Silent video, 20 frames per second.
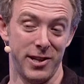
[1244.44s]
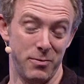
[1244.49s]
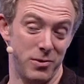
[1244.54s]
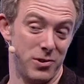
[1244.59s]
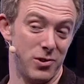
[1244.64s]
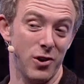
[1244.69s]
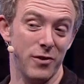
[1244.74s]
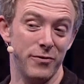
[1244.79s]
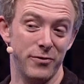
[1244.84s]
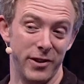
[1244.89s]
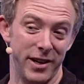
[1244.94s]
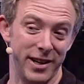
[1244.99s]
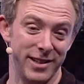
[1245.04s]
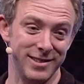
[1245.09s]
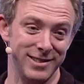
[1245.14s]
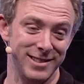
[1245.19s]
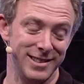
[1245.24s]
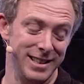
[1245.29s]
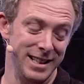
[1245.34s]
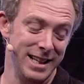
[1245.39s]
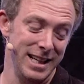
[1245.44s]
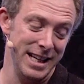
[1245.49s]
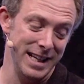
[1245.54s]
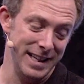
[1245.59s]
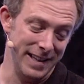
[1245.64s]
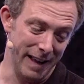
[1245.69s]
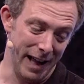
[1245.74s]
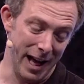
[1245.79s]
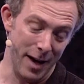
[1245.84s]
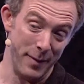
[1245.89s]
with software.
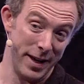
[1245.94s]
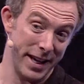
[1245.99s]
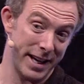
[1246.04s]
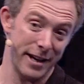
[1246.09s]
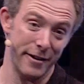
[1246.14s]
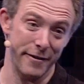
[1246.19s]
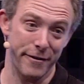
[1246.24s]
Um, it can